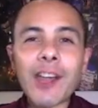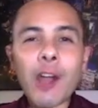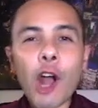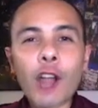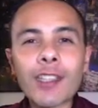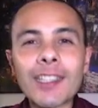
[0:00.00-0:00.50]
are
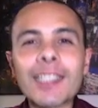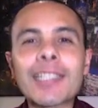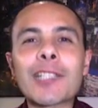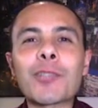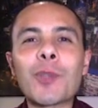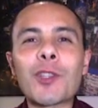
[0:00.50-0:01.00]
all the
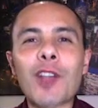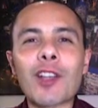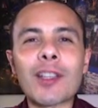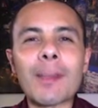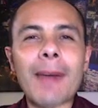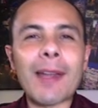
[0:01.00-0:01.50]
details we
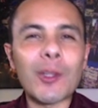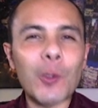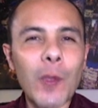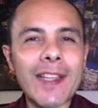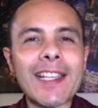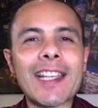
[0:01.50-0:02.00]
talked about
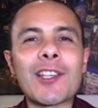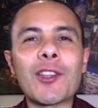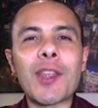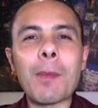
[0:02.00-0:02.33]
to execute